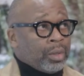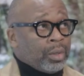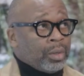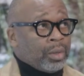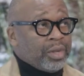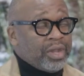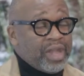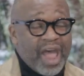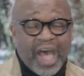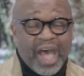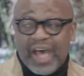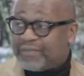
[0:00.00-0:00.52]

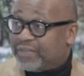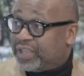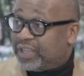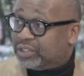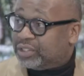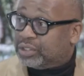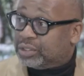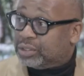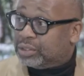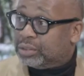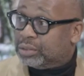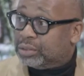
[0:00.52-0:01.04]

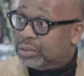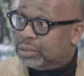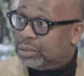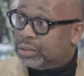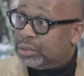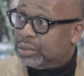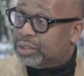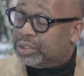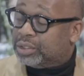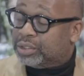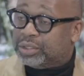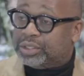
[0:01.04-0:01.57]
novice
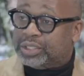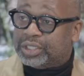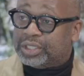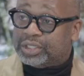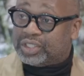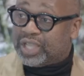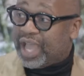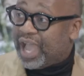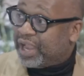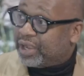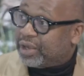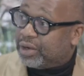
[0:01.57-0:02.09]

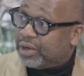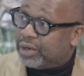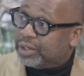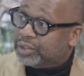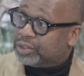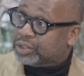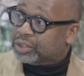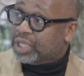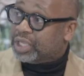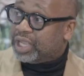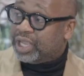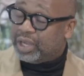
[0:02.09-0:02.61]

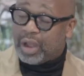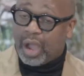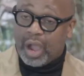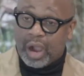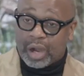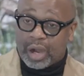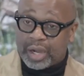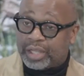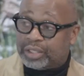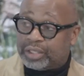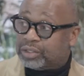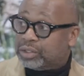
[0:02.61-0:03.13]
designers and
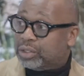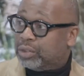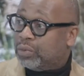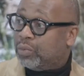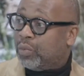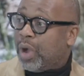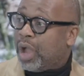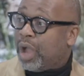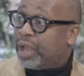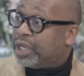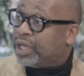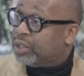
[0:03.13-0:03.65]
artists who
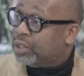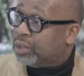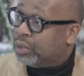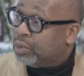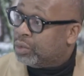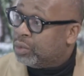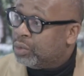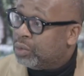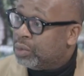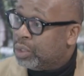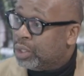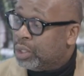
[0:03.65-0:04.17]
want to
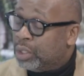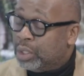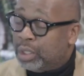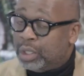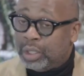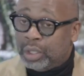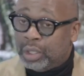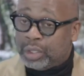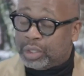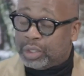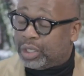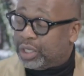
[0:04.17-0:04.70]
do
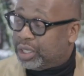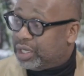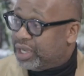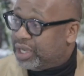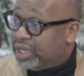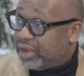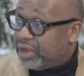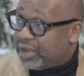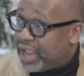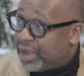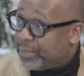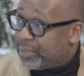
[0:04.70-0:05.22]
good in
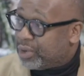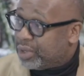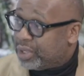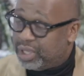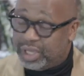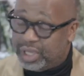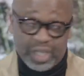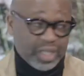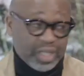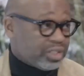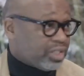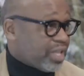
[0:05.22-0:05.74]
their
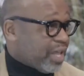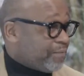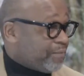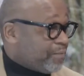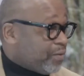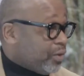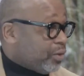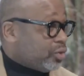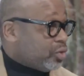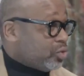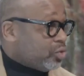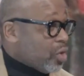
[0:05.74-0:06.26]
neighborhoods. They
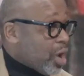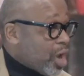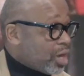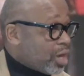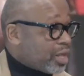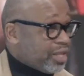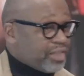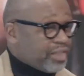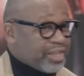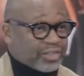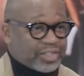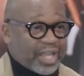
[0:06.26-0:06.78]
feel
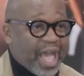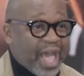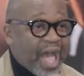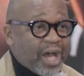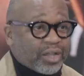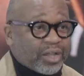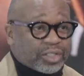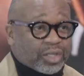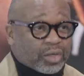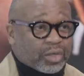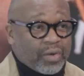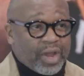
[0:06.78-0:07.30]
strongly there's a
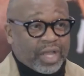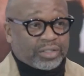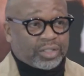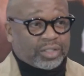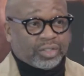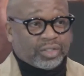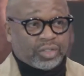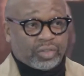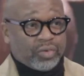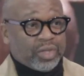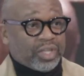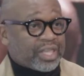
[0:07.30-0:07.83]
house across the
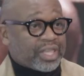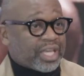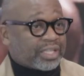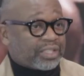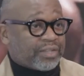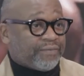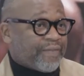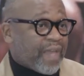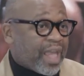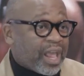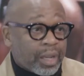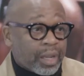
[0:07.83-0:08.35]
street that's
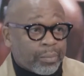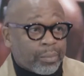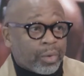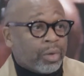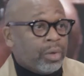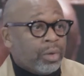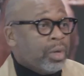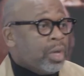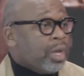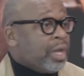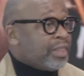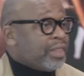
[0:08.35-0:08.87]

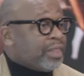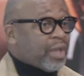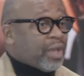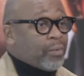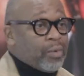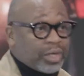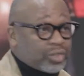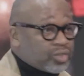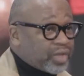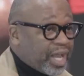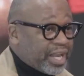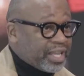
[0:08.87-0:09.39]
available. They
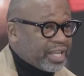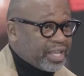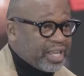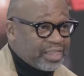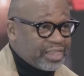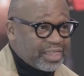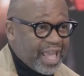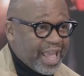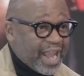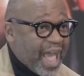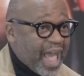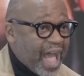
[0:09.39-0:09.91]
want to try to
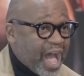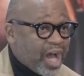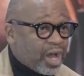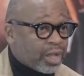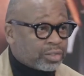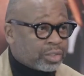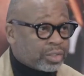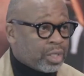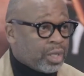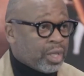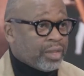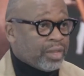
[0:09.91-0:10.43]
get that
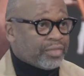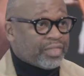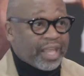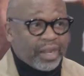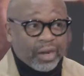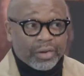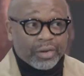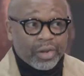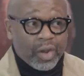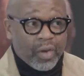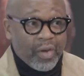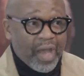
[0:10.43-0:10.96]
house. They
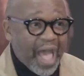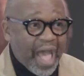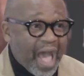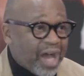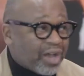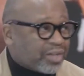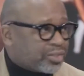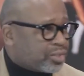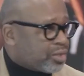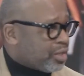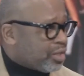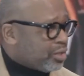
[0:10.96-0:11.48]
don't know
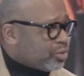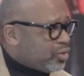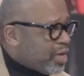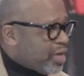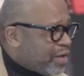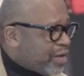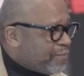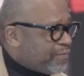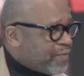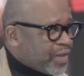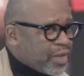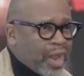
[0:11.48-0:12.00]
how, so they're
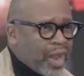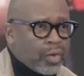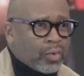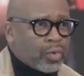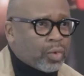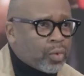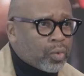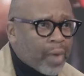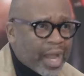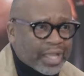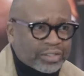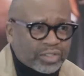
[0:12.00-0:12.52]
trying to figure out who
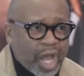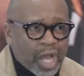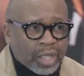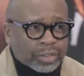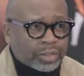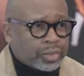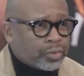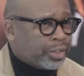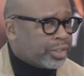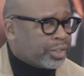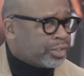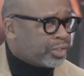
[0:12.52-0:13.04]
do I talk
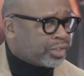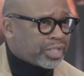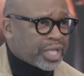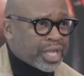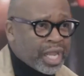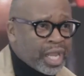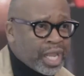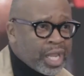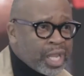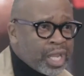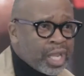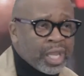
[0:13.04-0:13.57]
to in the
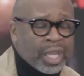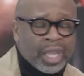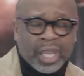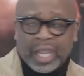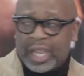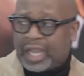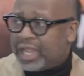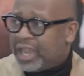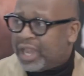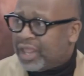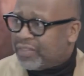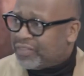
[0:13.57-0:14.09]
city.
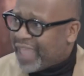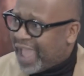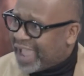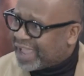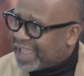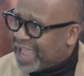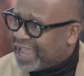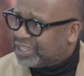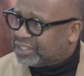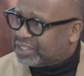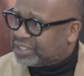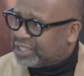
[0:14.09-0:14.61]
And that
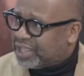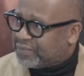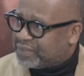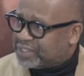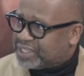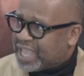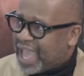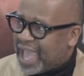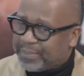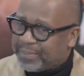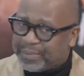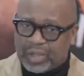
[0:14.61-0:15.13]
kind of stuff is
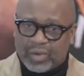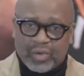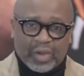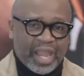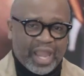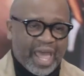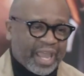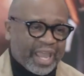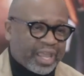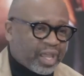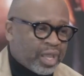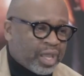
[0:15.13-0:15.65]
happening, or
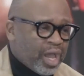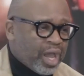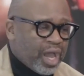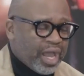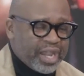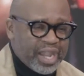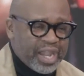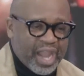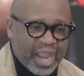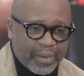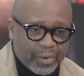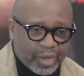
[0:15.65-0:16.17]
like a
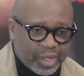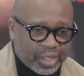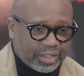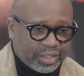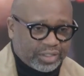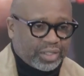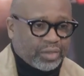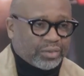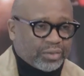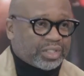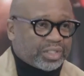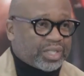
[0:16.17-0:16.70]
neighborhood
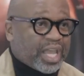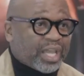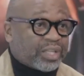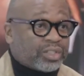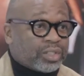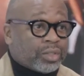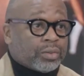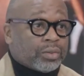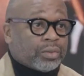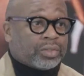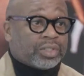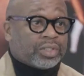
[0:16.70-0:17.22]

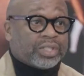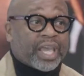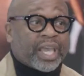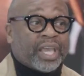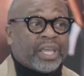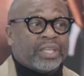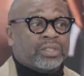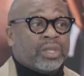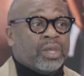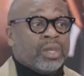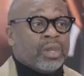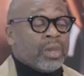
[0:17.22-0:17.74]
association who
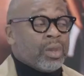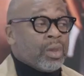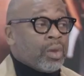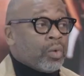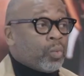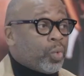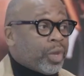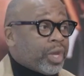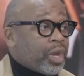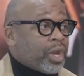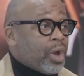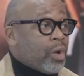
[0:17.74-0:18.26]
says,
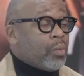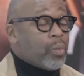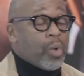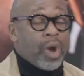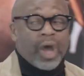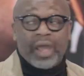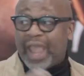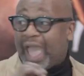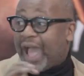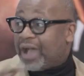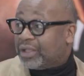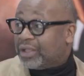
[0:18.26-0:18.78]
we don't
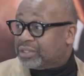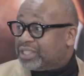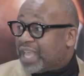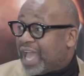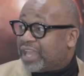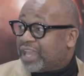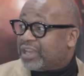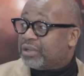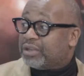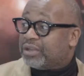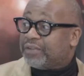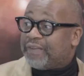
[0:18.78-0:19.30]
want
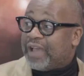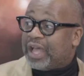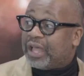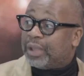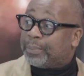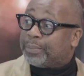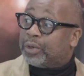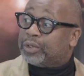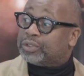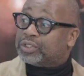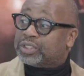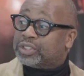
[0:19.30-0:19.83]
outsider
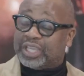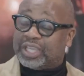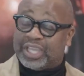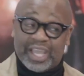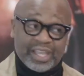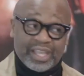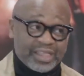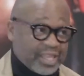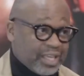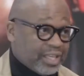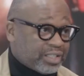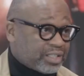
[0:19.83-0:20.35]
developers to
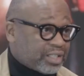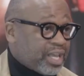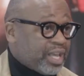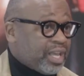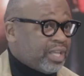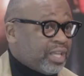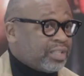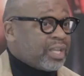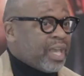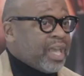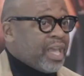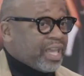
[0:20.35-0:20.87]
get these
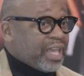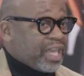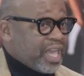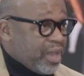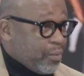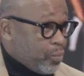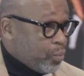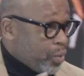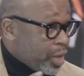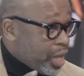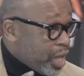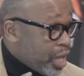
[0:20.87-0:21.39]
things.
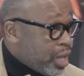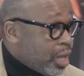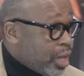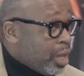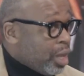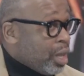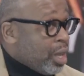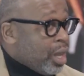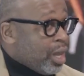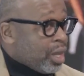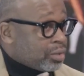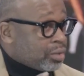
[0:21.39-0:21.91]
Can we
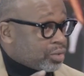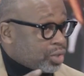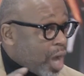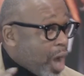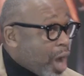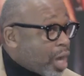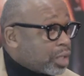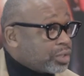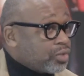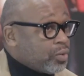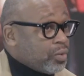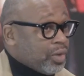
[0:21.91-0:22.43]

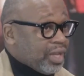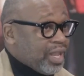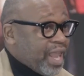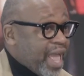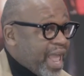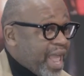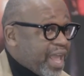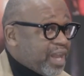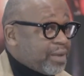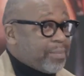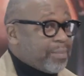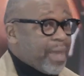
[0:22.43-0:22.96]
talk to a
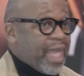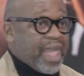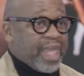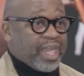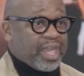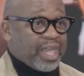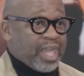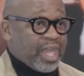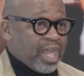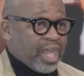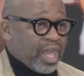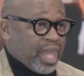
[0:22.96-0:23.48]
land
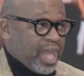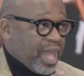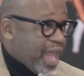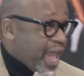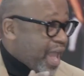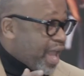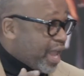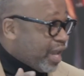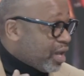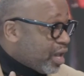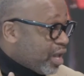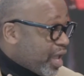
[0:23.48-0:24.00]
bank
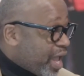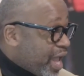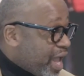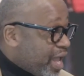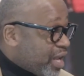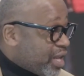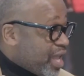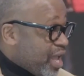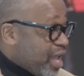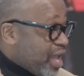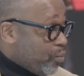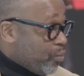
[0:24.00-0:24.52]
and,
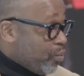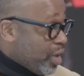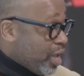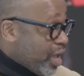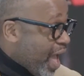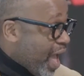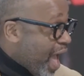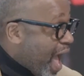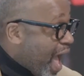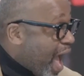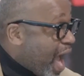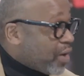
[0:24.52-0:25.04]
and can
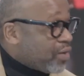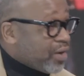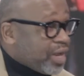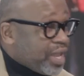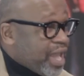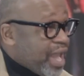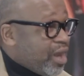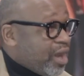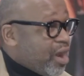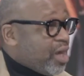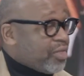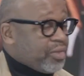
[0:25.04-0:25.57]
we
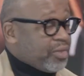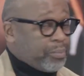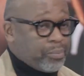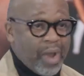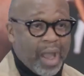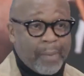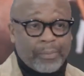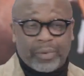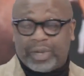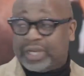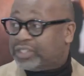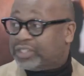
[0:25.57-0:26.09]
aggregate all the
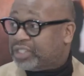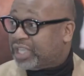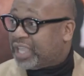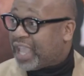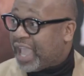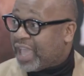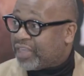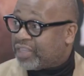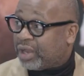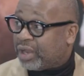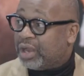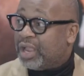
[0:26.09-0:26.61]
properties
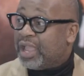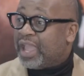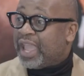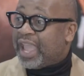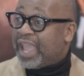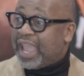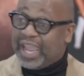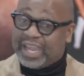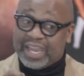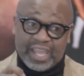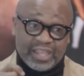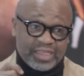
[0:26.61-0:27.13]
together
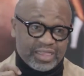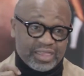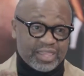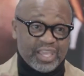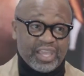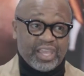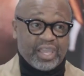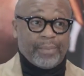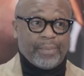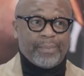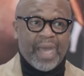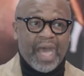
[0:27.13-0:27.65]
and then
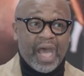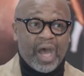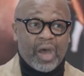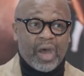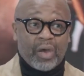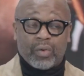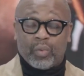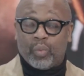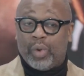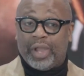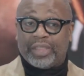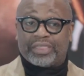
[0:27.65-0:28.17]
think
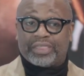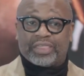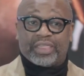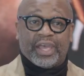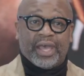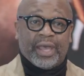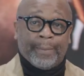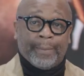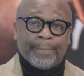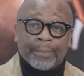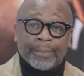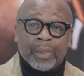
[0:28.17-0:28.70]
about what
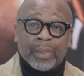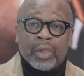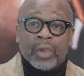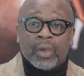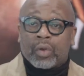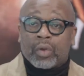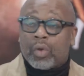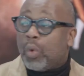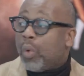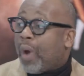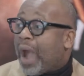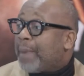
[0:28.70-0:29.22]
the
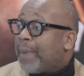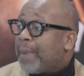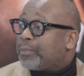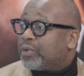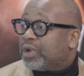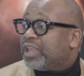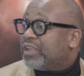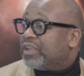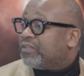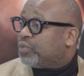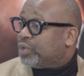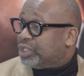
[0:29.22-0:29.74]

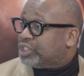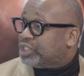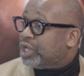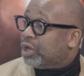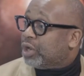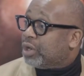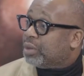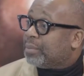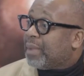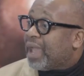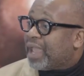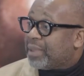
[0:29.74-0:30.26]
cooperative
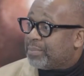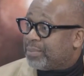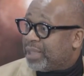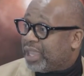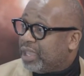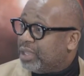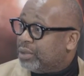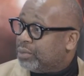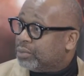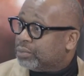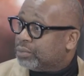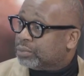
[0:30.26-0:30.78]
return might
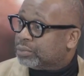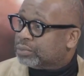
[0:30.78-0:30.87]
be?